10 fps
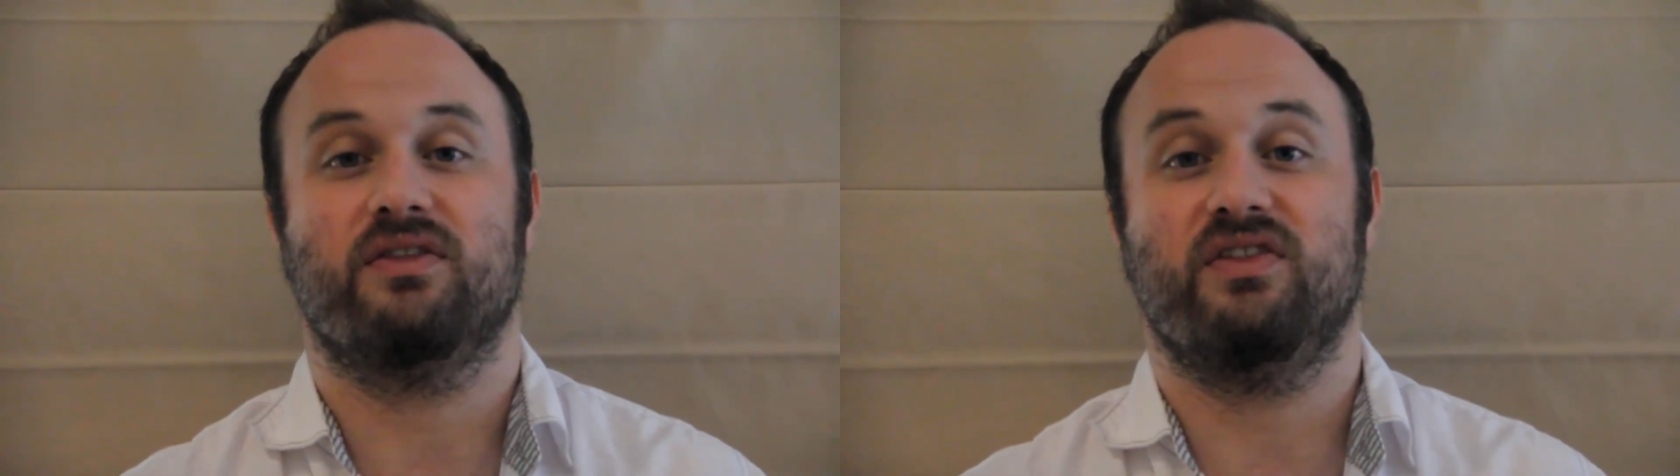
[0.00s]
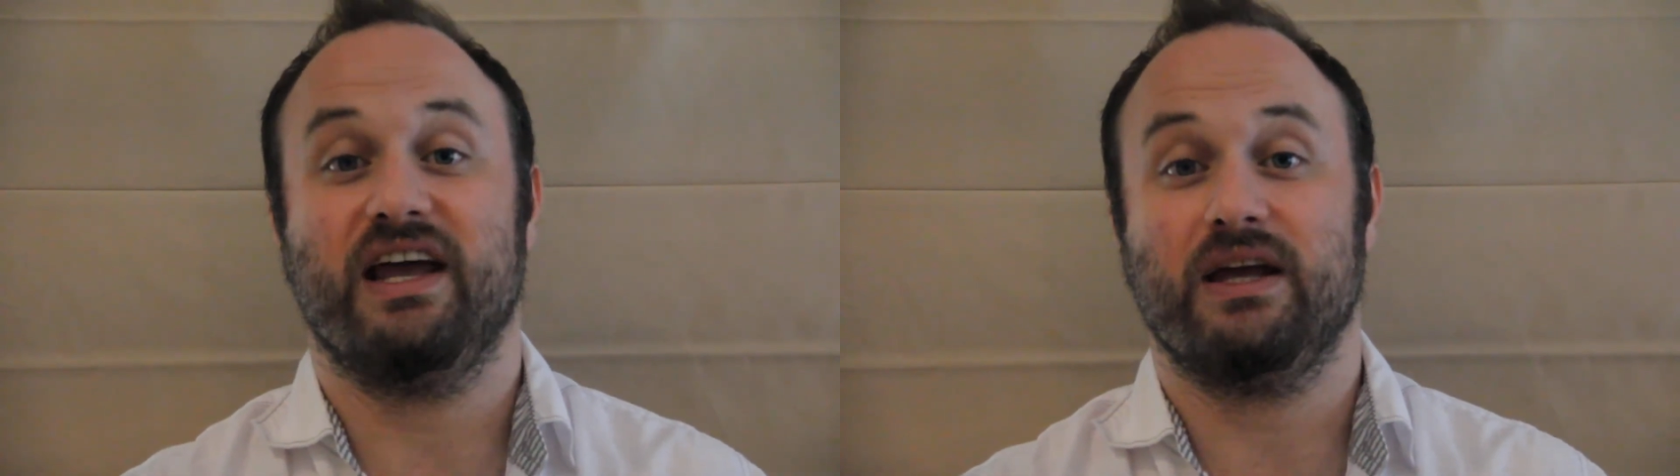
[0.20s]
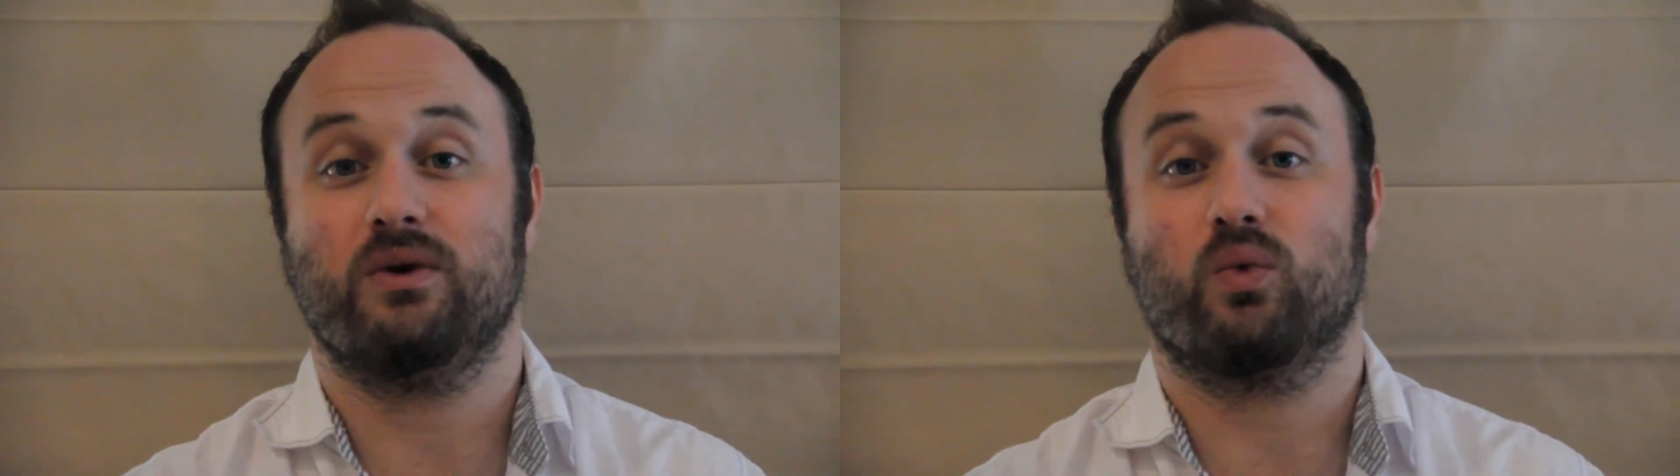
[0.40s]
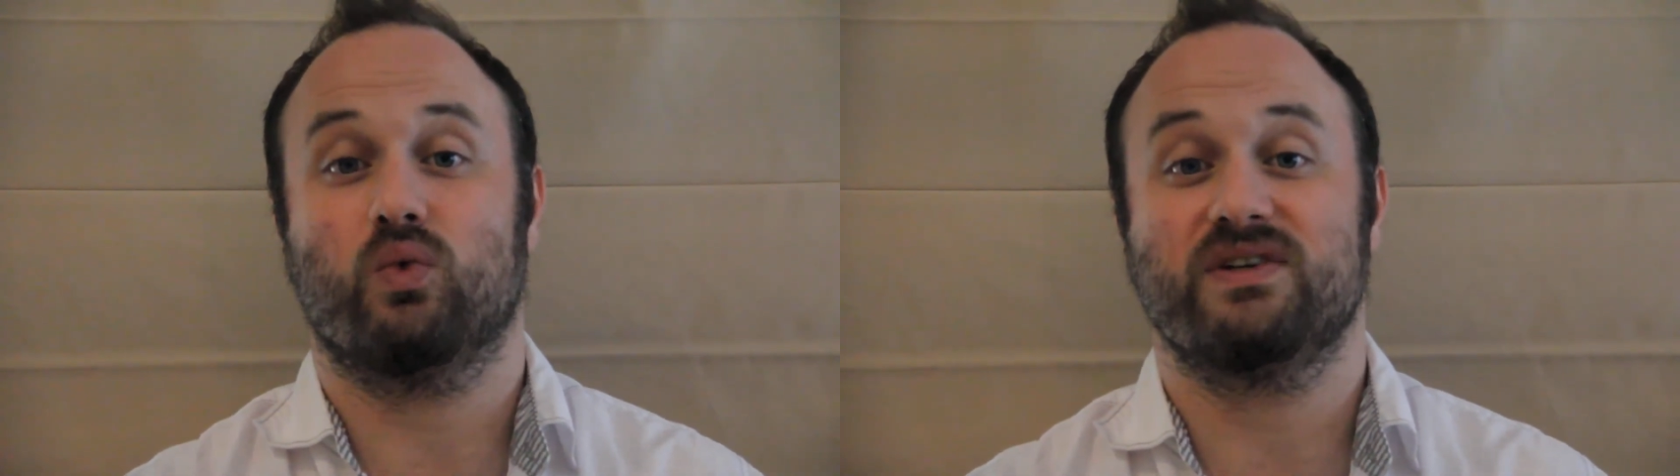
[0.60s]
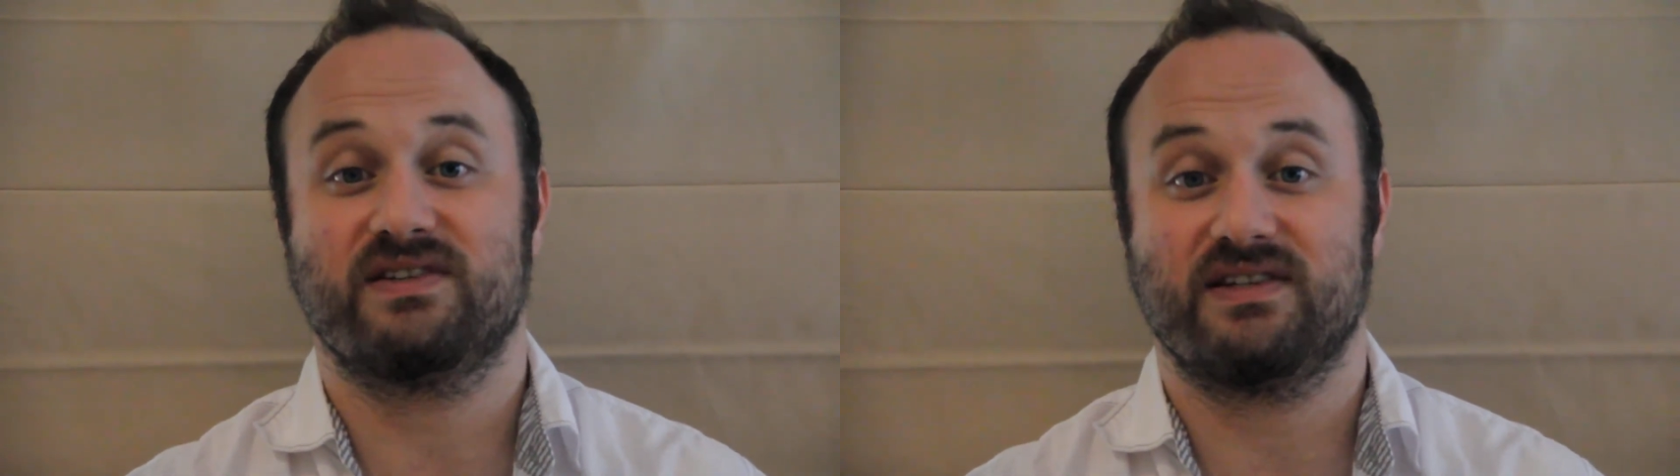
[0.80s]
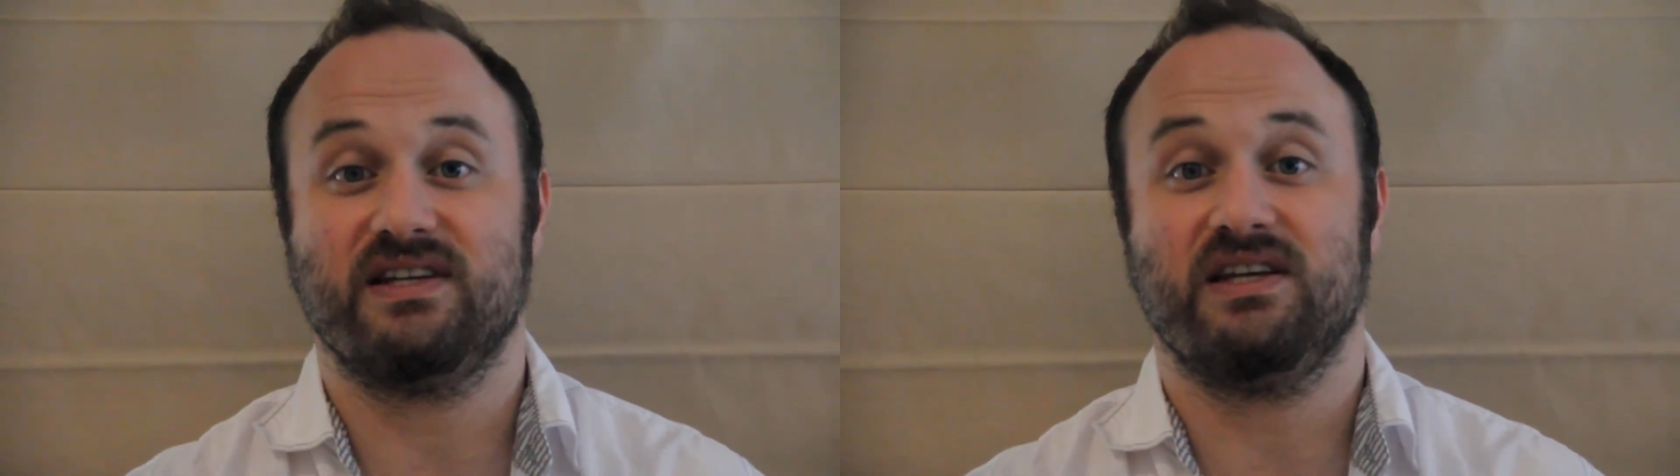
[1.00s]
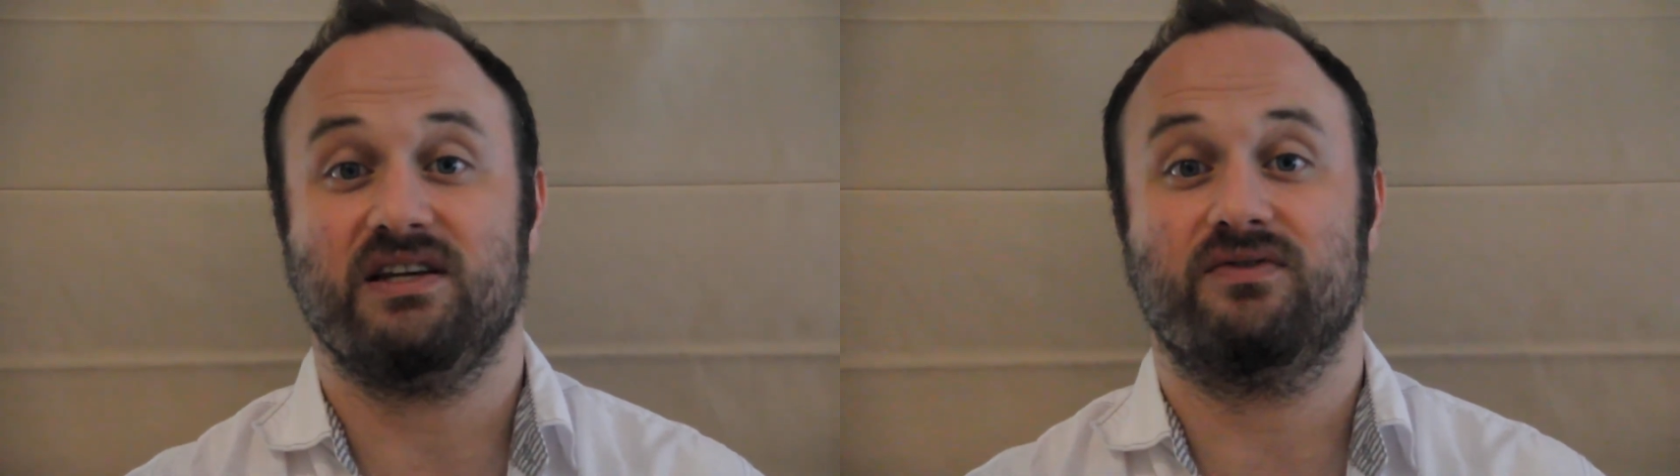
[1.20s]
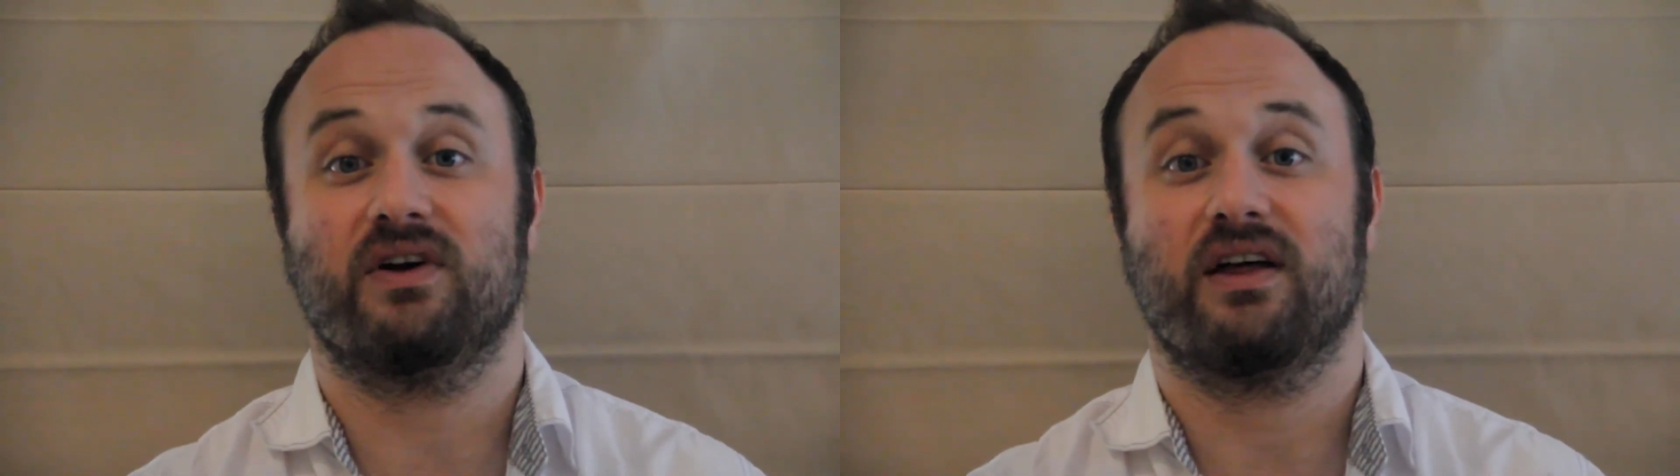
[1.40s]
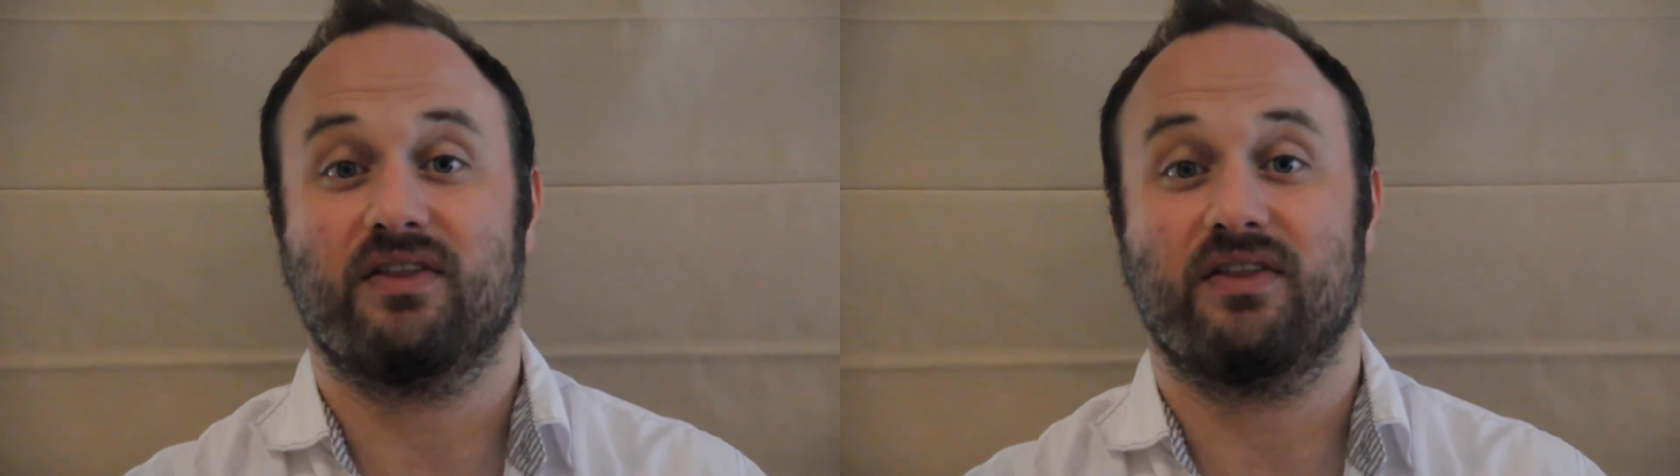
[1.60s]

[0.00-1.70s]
they receive